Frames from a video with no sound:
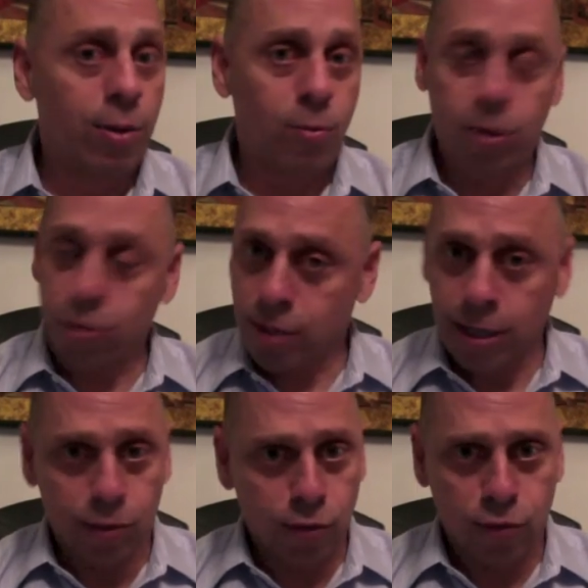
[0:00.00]
What's the
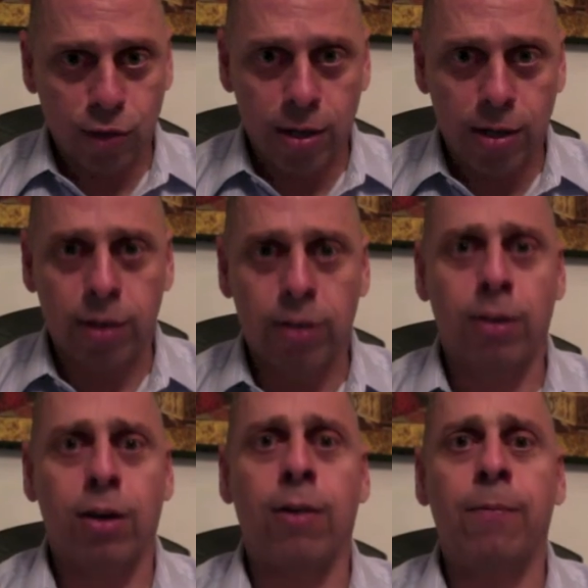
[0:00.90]
interest rate on
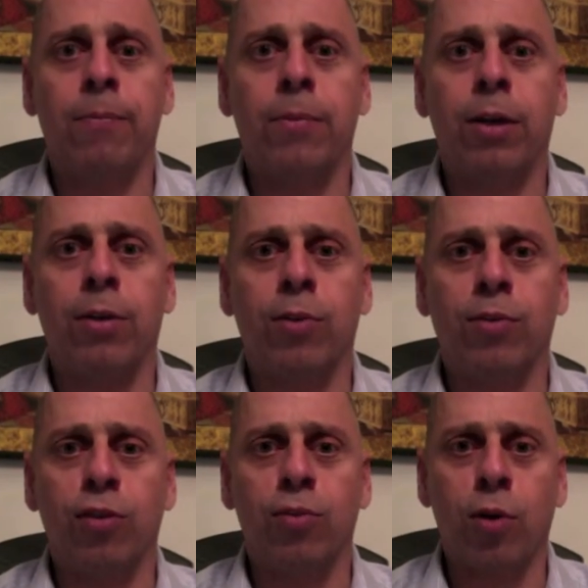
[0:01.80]
the
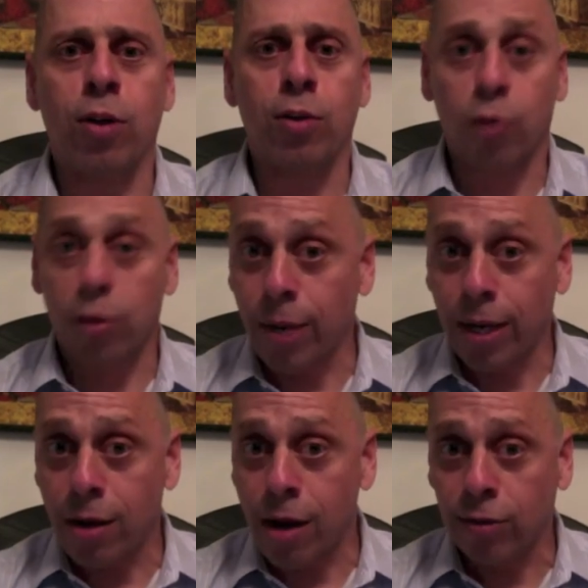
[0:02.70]
reverse mortgage? What are my
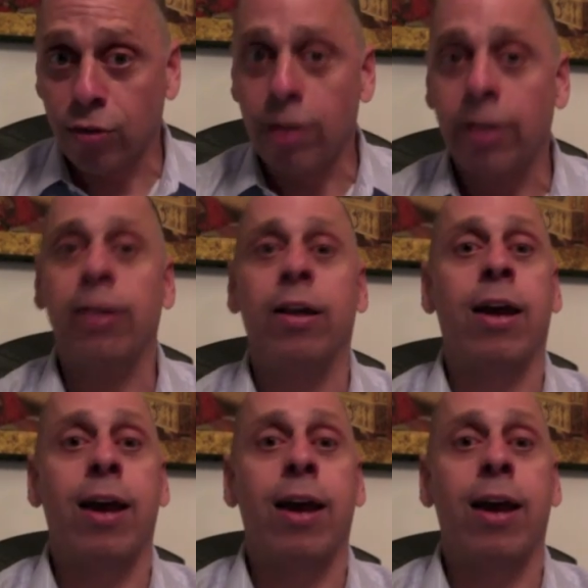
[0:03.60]
costs on it?